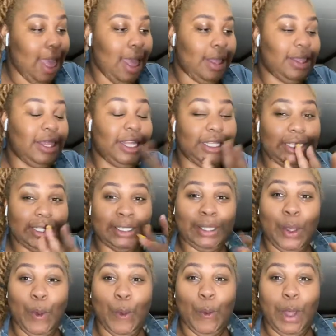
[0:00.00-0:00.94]
This is
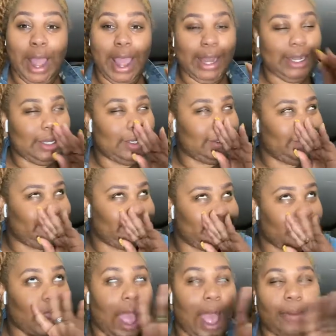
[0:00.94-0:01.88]
the one,
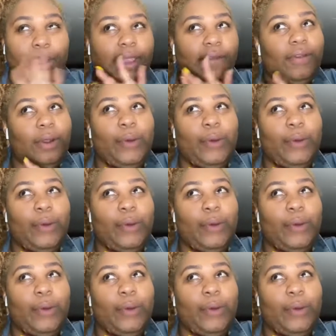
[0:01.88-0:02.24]
I'm giving